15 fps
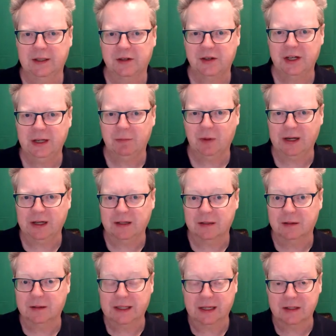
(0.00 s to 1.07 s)
cheap ways
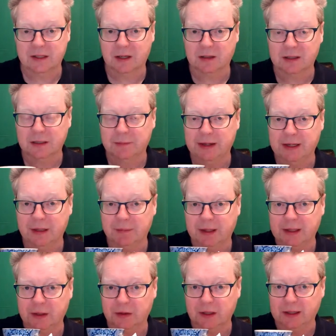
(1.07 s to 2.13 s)
to get started making
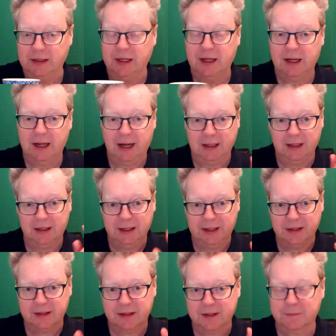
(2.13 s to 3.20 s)
money online. And
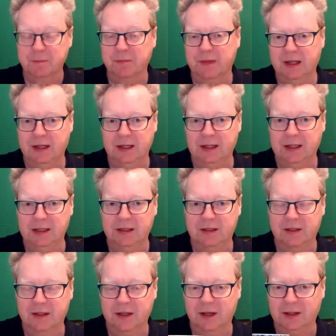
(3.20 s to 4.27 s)
this is
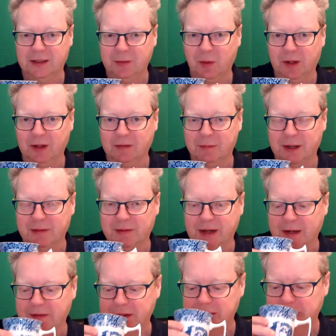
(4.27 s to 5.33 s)
certainly one of my
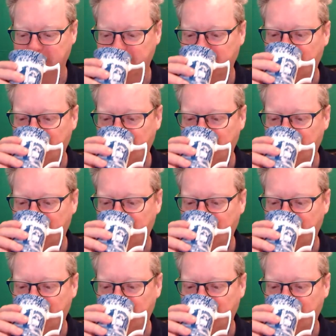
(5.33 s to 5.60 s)
favorites.